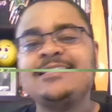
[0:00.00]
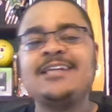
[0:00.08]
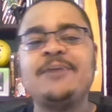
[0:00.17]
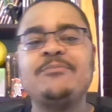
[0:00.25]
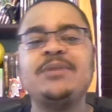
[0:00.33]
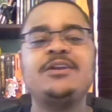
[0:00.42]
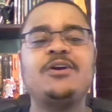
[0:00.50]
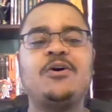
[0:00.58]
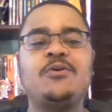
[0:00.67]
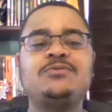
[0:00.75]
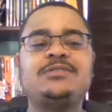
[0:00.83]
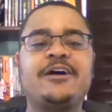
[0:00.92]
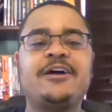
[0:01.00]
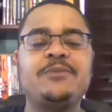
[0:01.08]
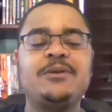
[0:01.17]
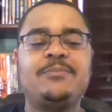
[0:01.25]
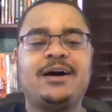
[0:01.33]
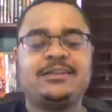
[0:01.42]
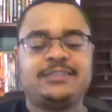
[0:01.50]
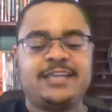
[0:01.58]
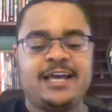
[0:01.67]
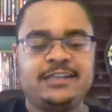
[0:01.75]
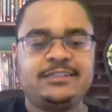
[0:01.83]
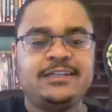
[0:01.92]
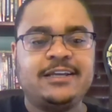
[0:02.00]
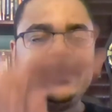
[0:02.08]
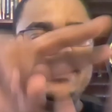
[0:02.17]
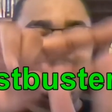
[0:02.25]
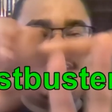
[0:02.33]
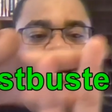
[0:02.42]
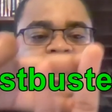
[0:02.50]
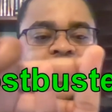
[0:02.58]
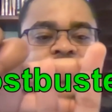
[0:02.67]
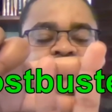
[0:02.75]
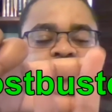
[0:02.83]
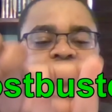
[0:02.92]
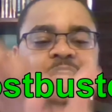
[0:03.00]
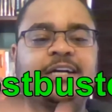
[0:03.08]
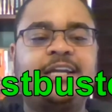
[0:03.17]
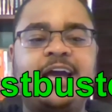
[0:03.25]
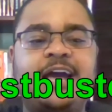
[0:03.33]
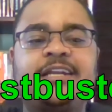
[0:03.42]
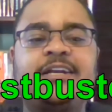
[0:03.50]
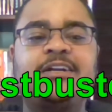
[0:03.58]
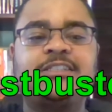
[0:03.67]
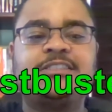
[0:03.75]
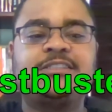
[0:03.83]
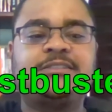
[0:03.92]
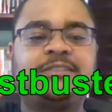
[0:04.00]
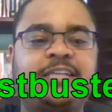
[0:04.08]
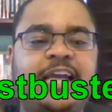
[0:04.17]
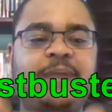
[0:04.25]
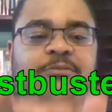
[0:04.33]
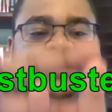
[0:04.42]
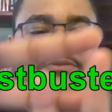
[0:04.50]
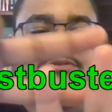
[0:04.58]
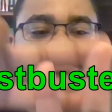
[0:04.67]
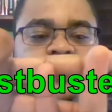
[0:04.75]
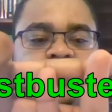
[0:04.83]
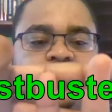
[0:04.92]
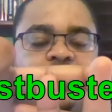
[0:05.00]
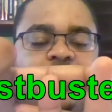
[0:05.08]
Let me know. Tell me about that. We're going to cut out of here because the camera seems to be